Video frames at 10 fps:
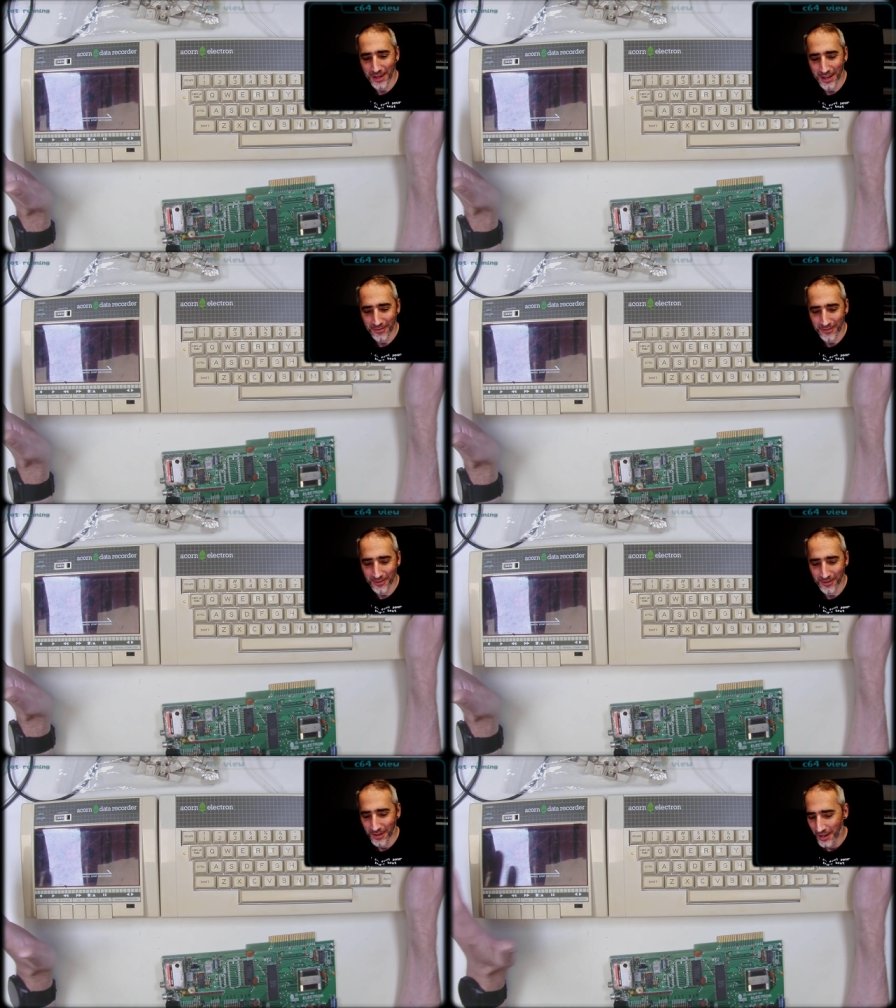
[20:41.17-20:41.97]
I have
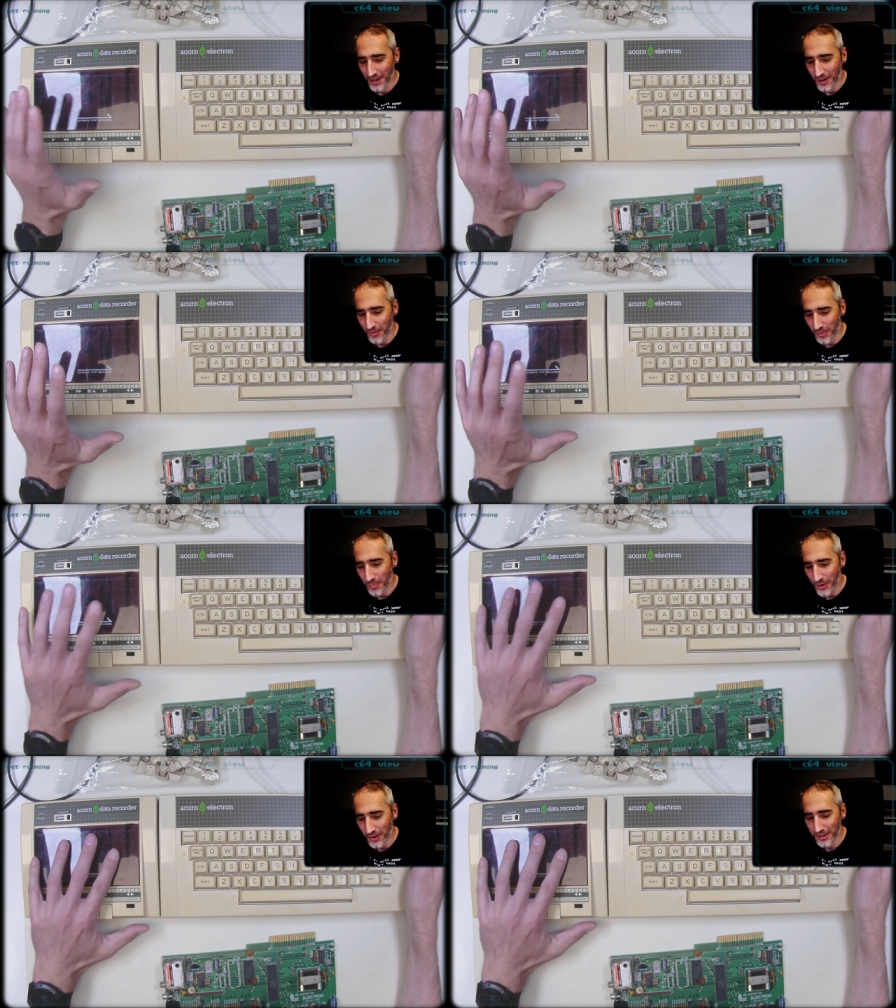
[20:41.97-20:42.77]
to
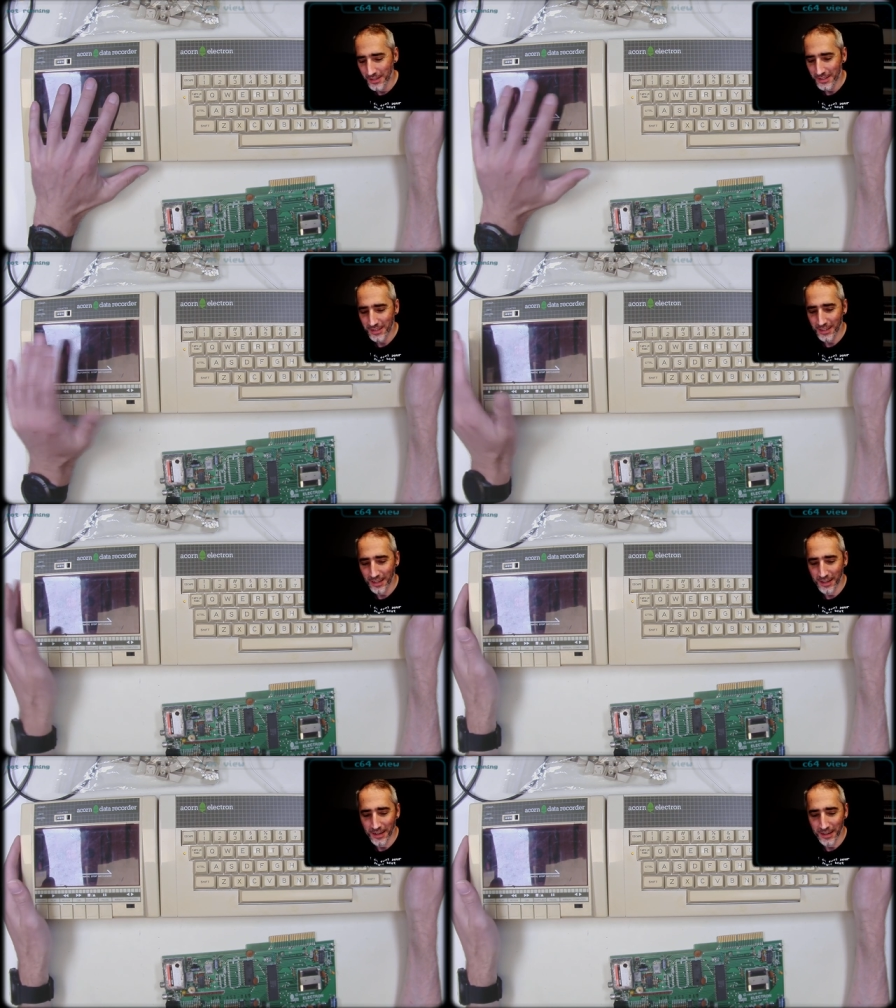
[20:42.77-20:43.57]
repair this. Uh,
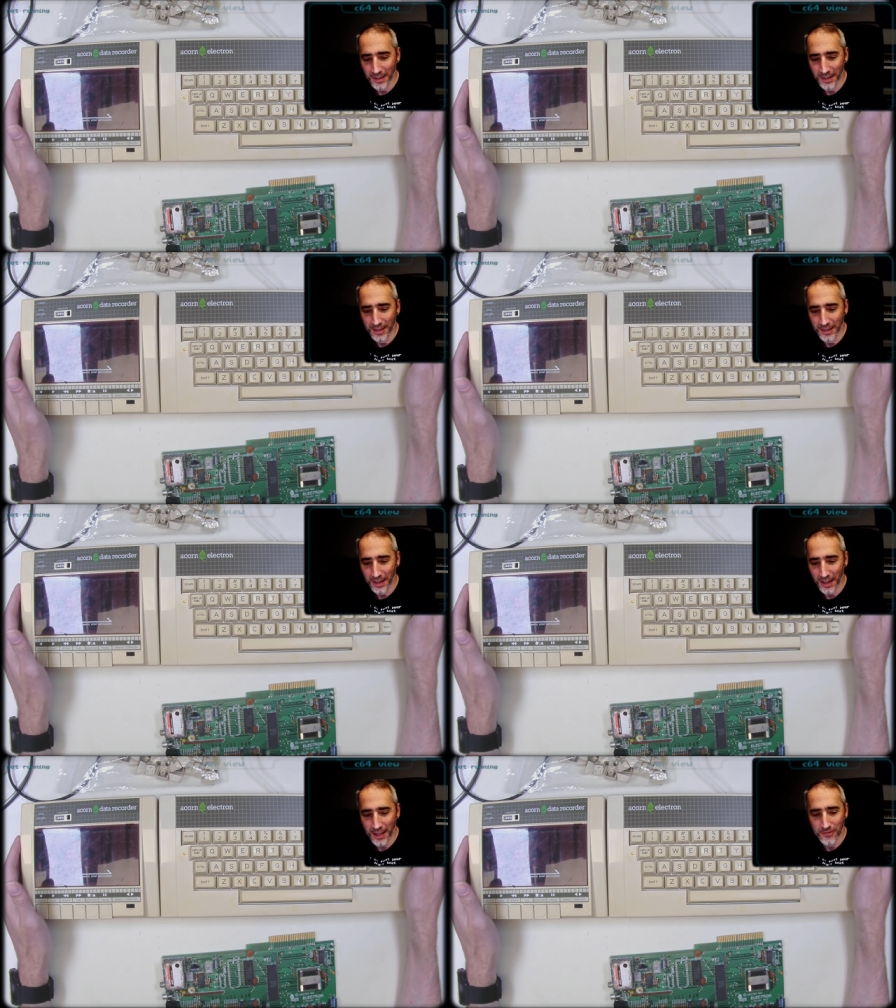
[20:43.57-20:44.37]
uh
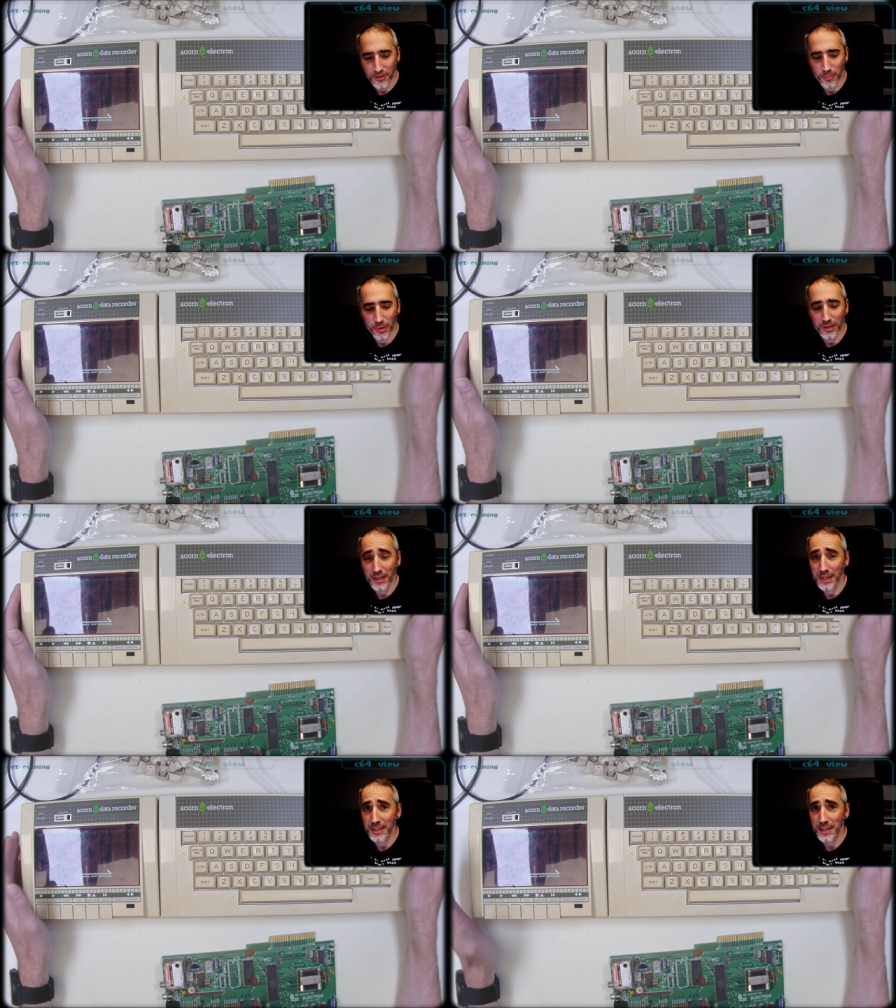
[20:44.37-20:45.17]
I have to build
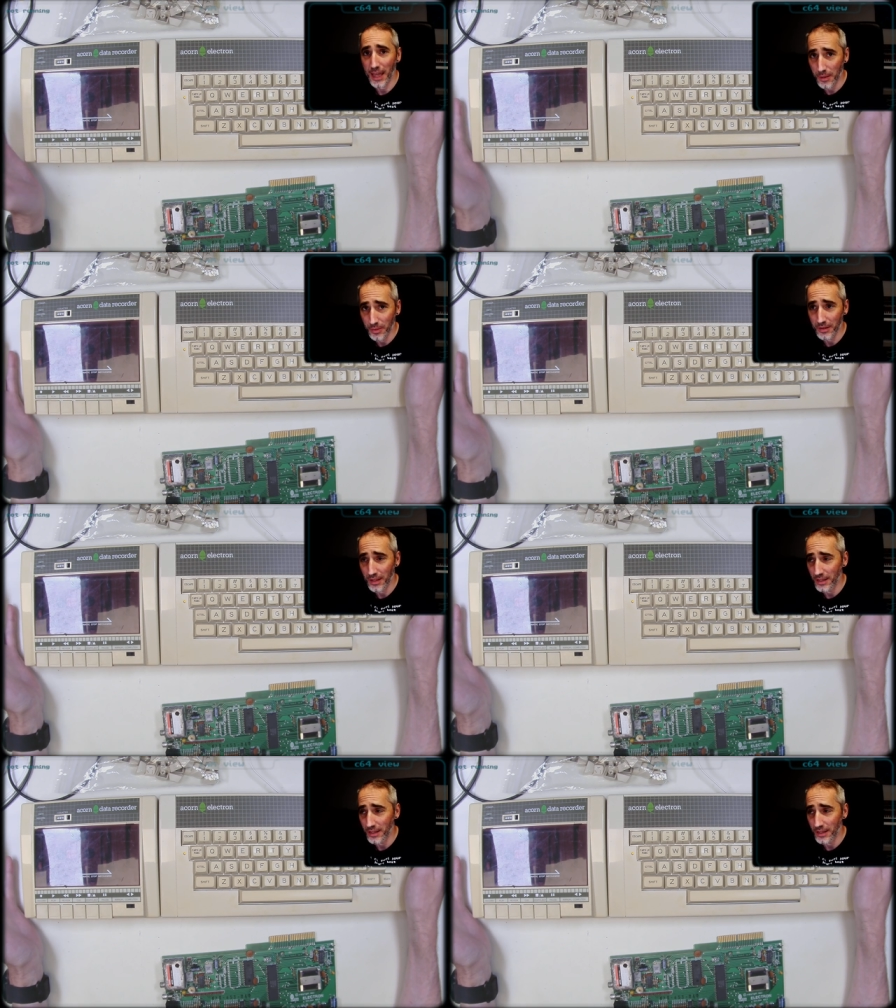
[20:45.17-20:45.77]
a cable.